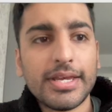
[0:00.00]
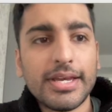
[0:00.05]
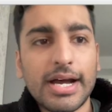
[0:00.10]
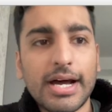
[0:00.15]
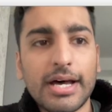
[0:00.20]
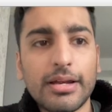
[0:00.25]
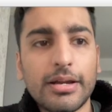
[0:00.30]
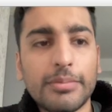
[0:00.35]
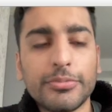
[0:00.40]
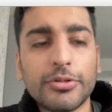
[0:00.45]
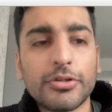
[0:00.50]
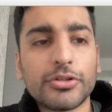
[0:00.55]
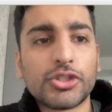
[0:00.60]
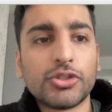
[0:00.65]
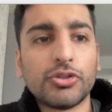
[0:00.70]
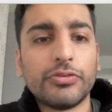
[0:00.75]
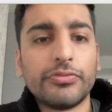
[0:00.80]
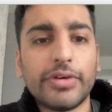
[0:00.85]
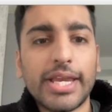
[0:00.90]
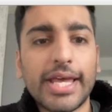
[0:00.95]
and I'm not
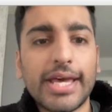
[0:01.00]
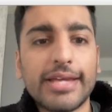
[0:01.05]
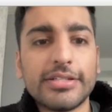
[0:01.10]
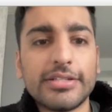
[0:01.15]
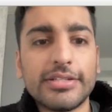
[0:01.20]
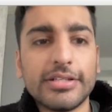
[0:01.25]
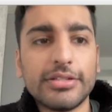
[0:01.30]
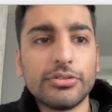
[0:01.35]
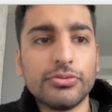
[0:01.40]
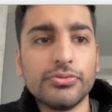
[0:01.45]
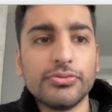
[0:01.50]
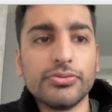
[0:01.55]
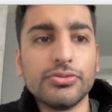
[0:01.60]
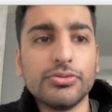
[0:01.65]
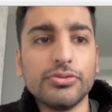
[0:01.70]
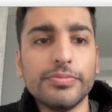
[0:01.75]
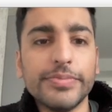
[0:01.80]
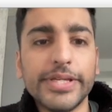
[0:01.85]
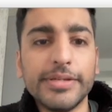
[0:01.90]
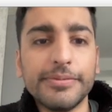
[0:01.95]
sure if I'll edit it to
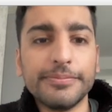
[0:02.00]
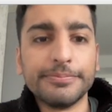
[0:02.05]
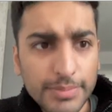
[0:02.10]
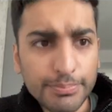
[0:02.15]
zoom in,